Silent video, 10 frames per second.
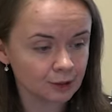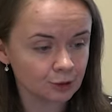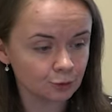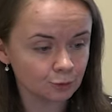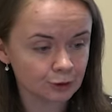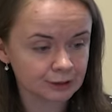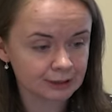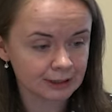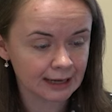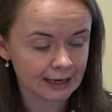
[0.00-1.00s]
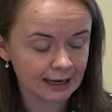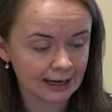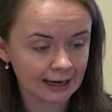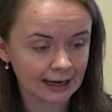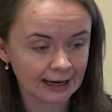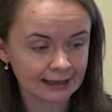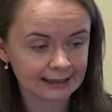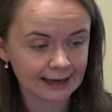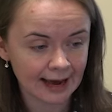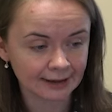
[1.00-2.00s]
you would
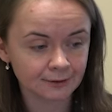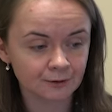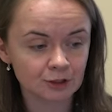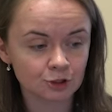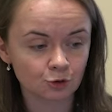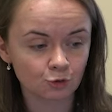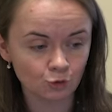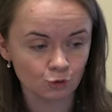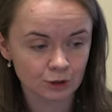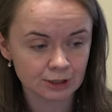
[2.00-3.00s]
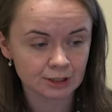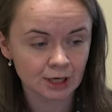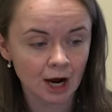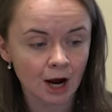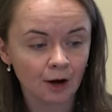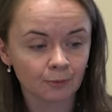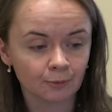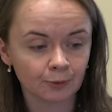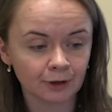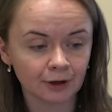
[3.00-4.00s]
get the scores
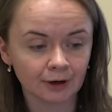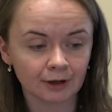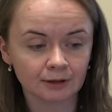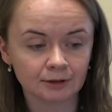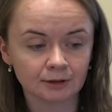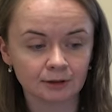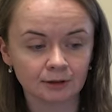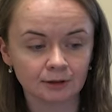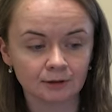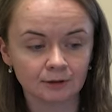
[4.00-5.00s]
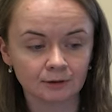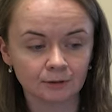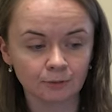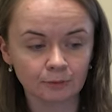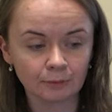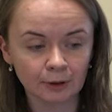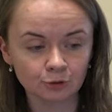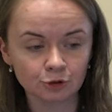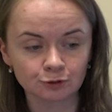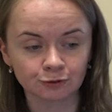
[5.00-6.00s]
per
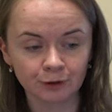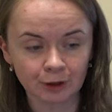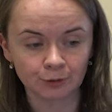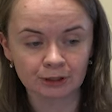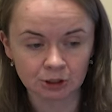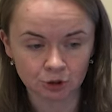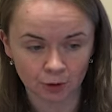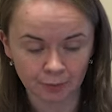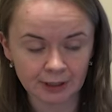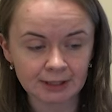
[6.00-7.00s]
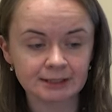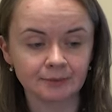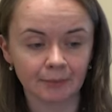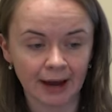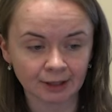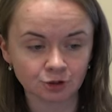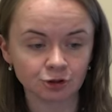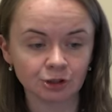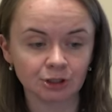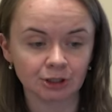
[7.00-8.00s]
most frequent topics
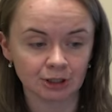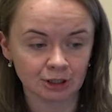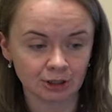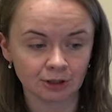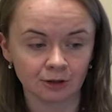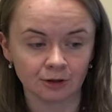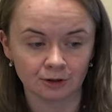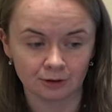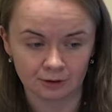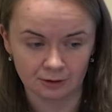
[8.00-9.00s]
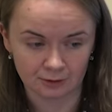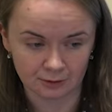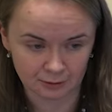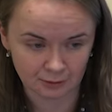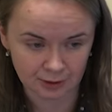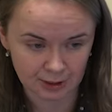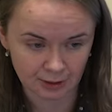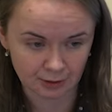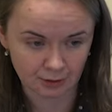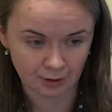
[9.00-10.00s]
mentioned in
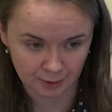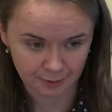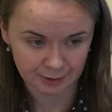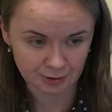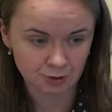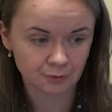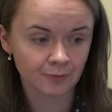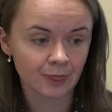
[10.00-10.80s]
the corpus.